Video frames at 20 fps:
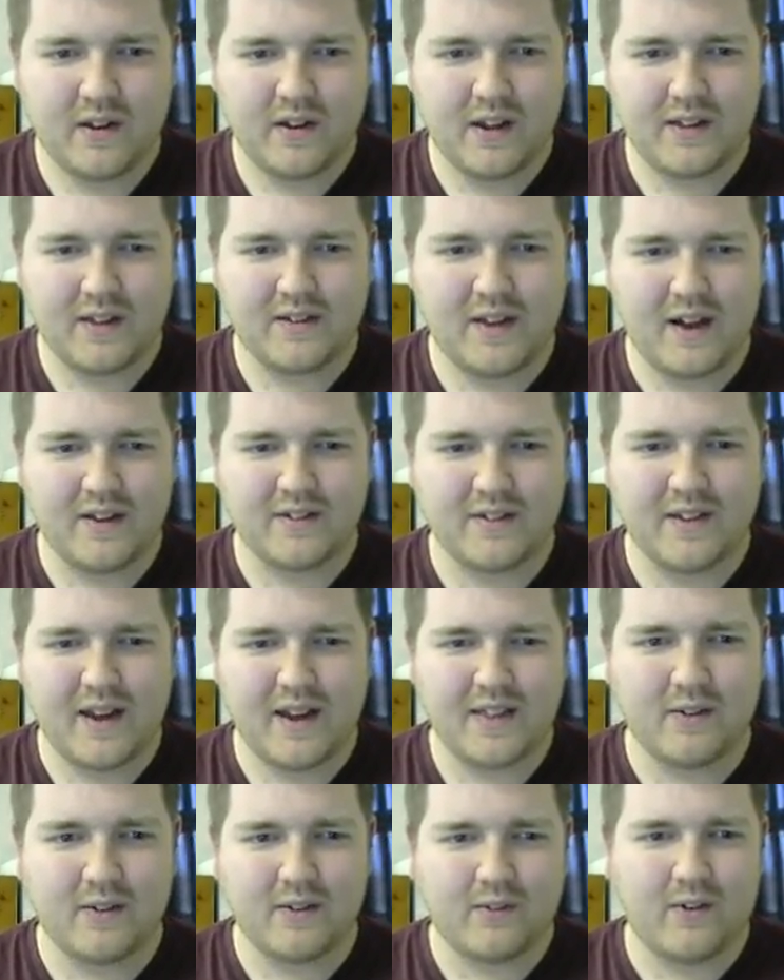gets
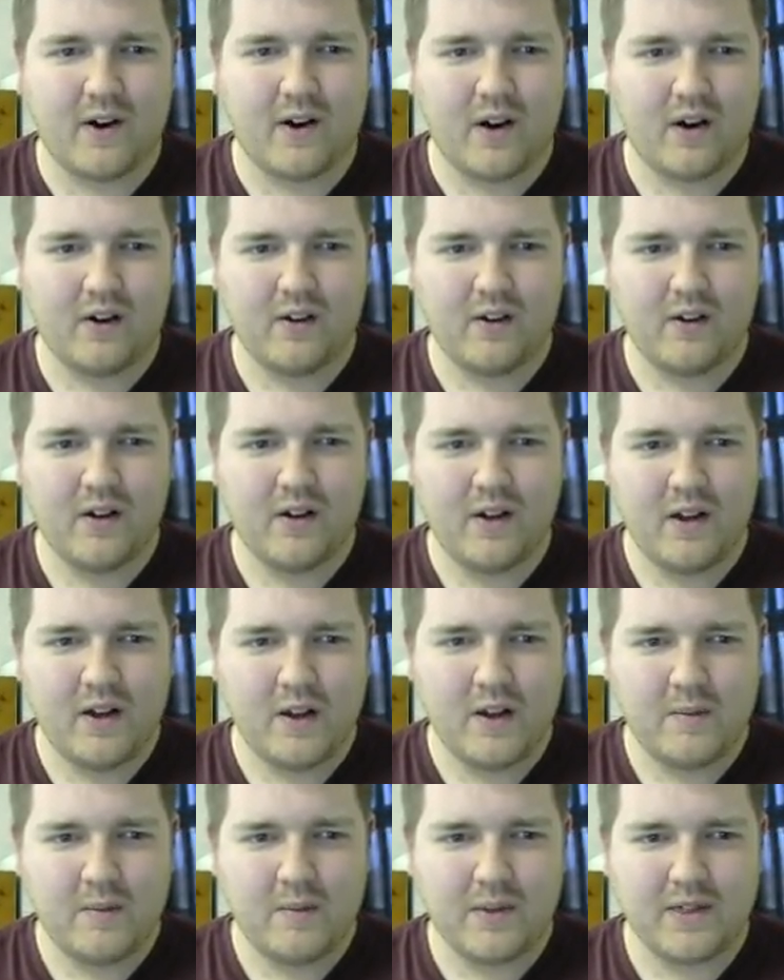outside the wall,
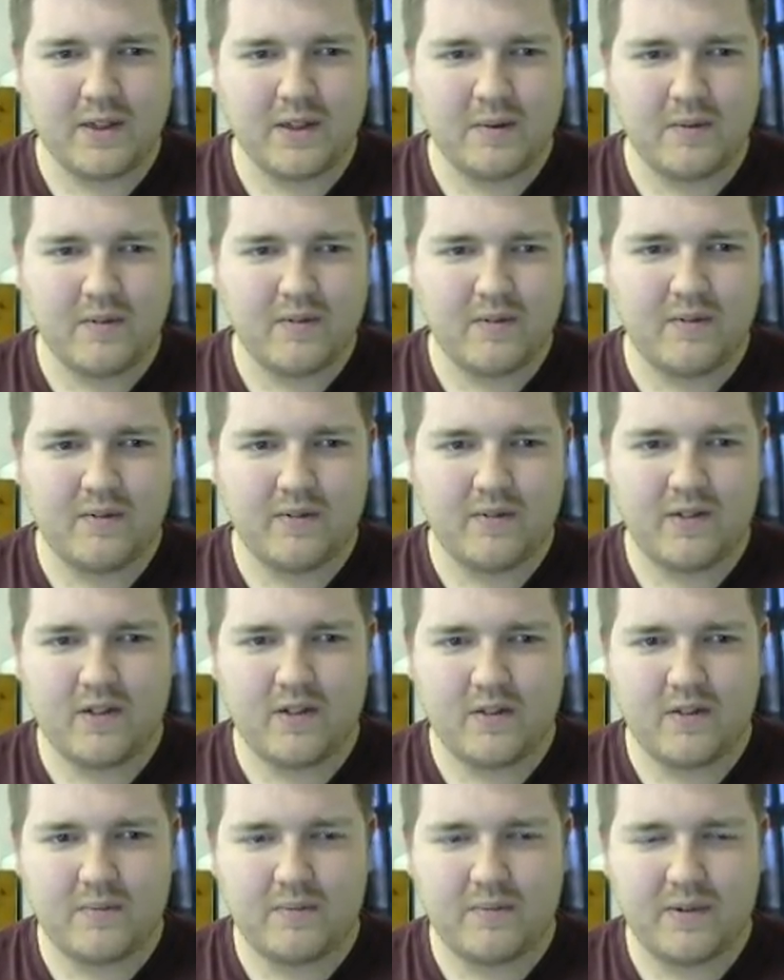but the
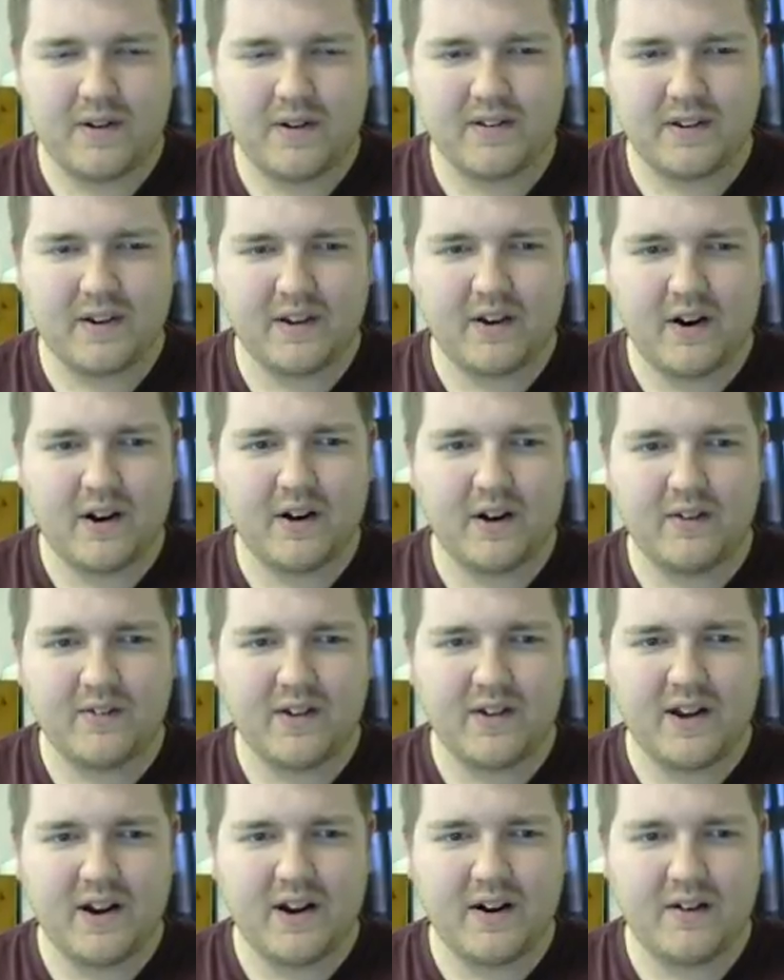prison guard
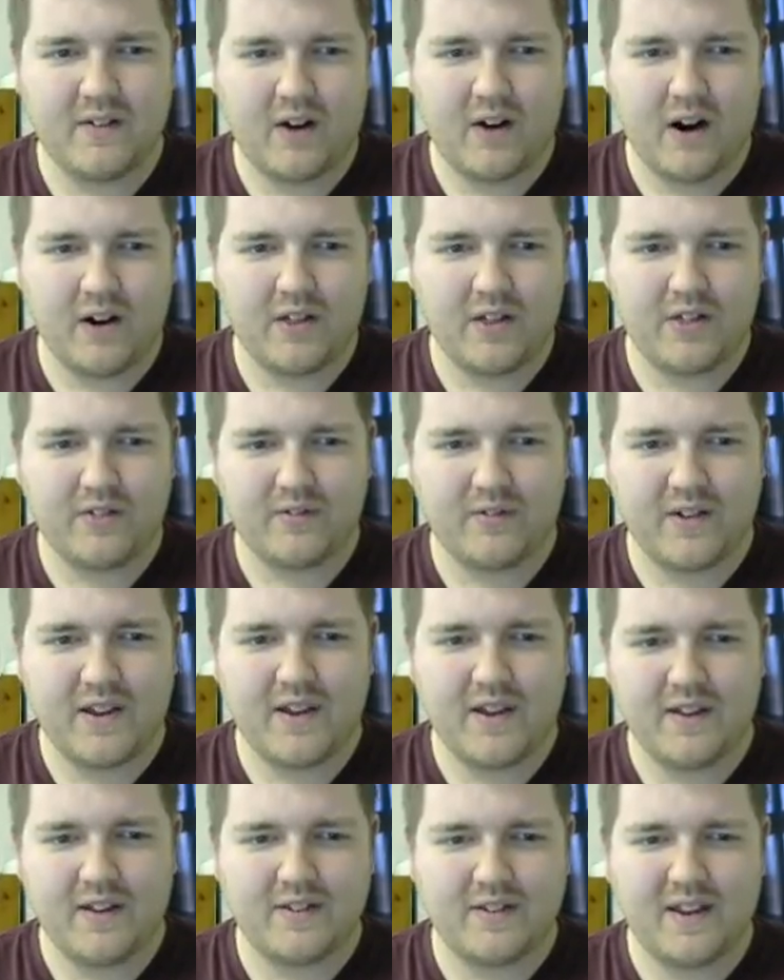over here, our
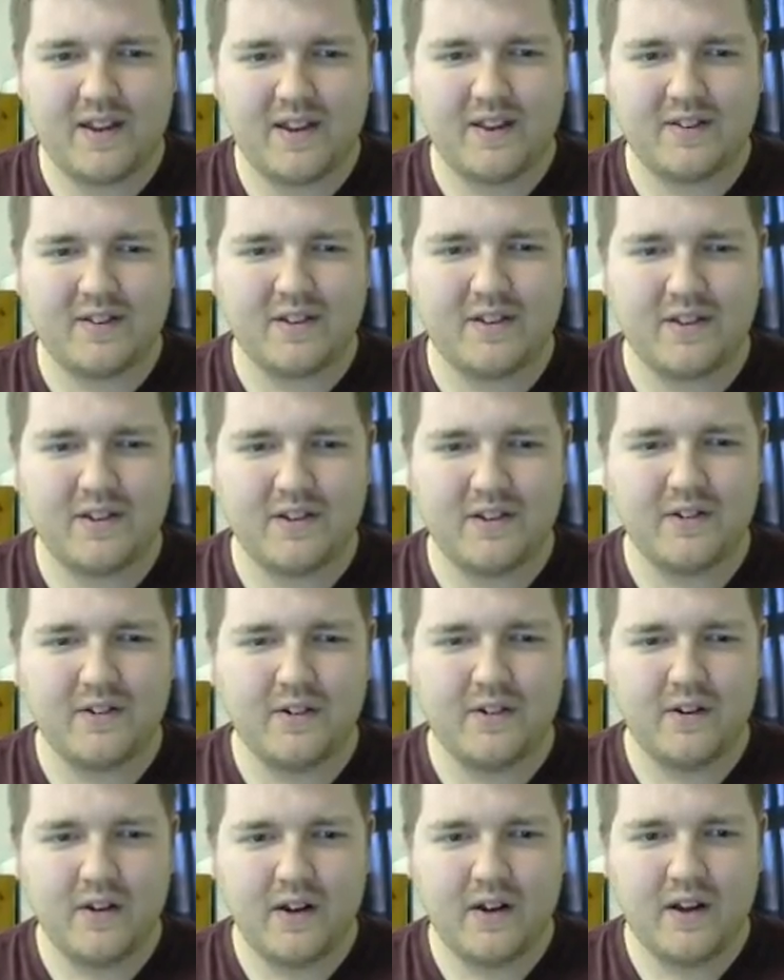3, sees the
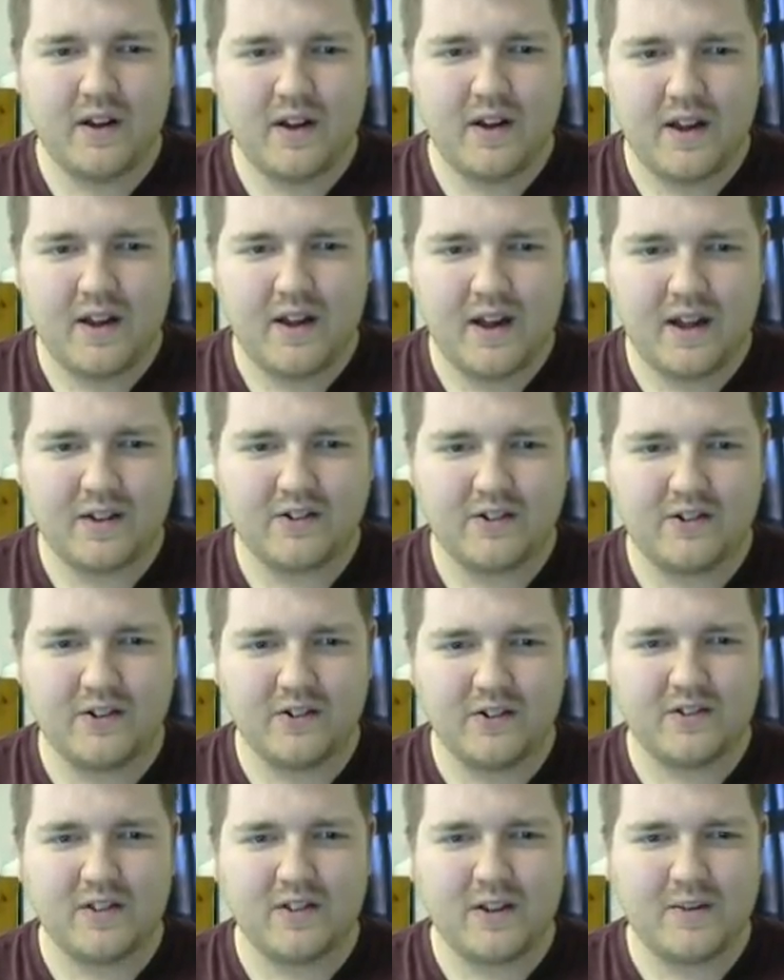2 and
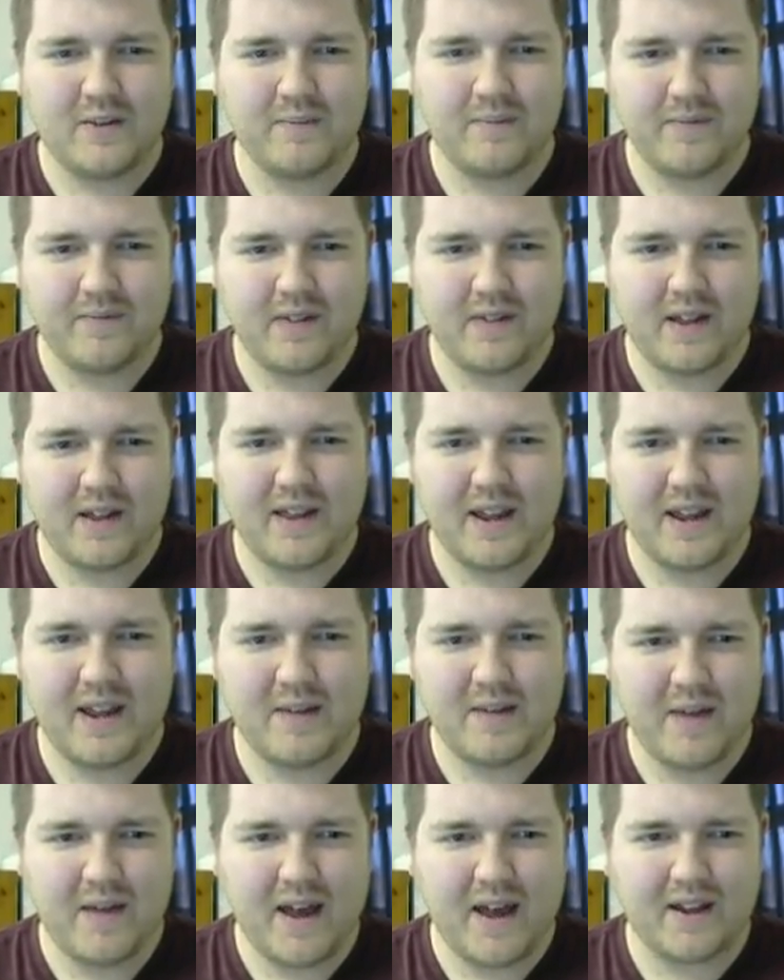shoots them, and they
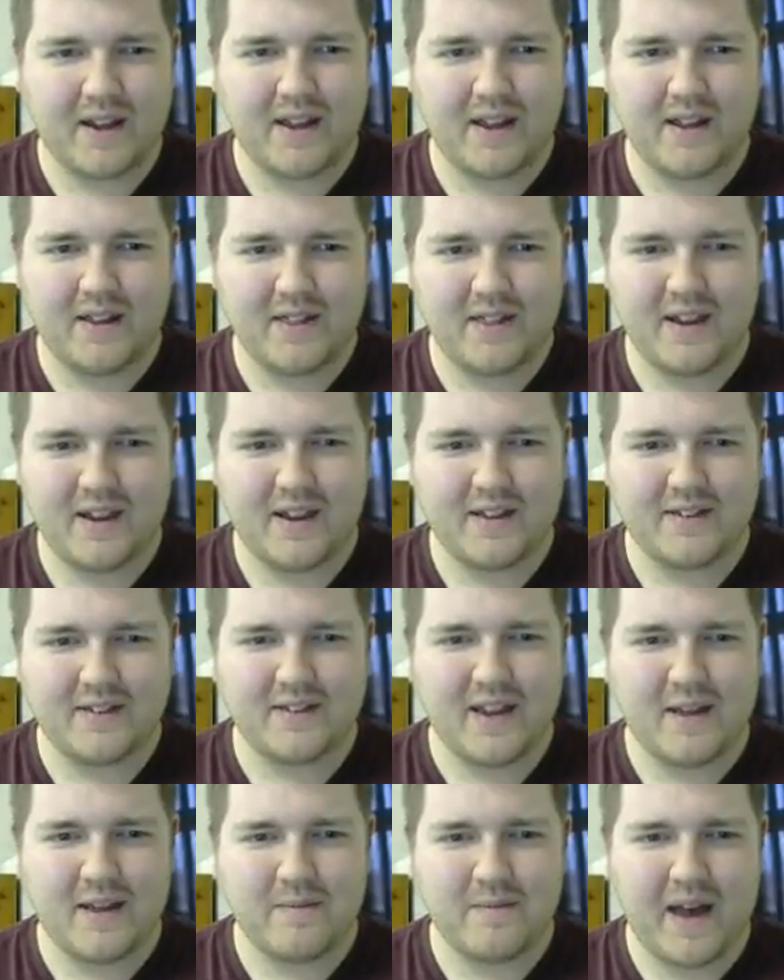get
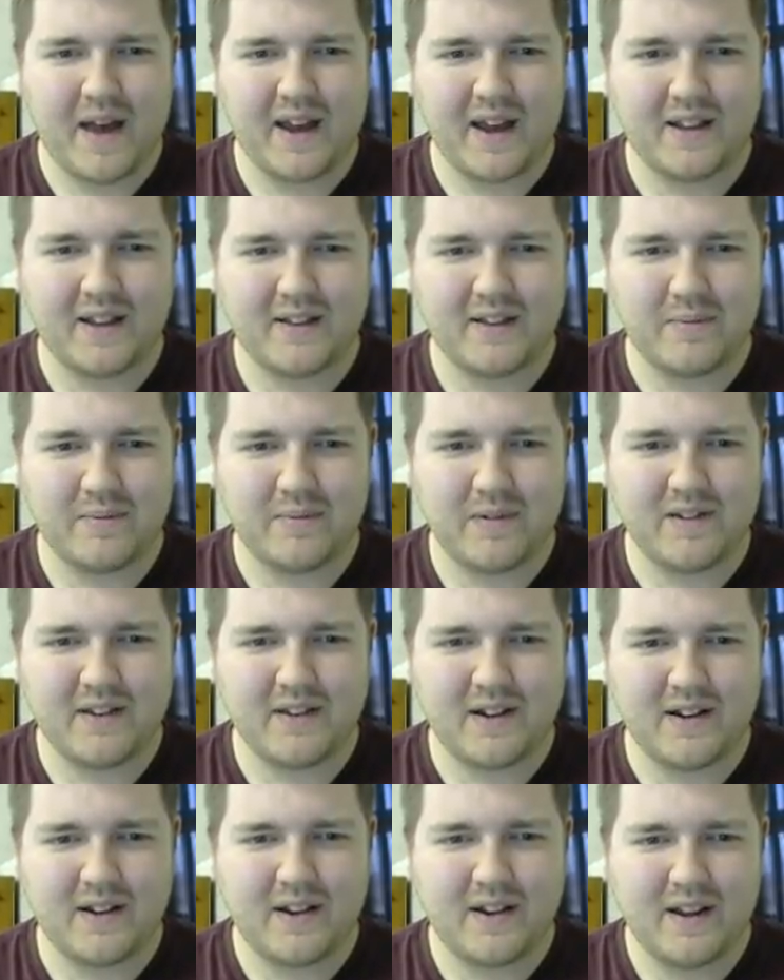sent back into
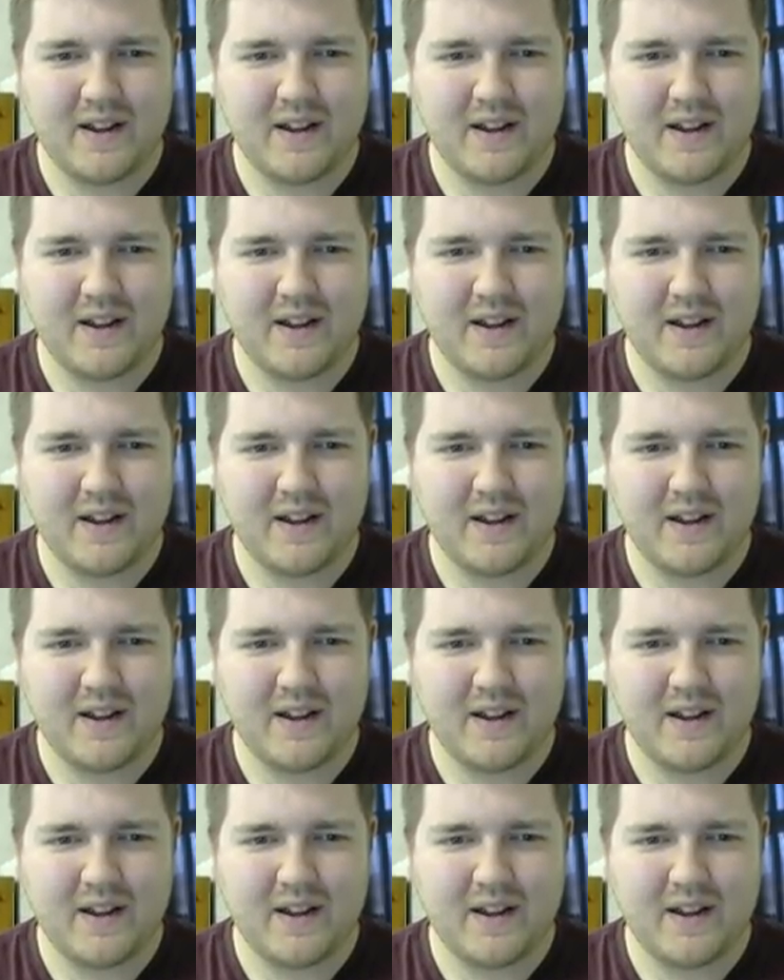prison.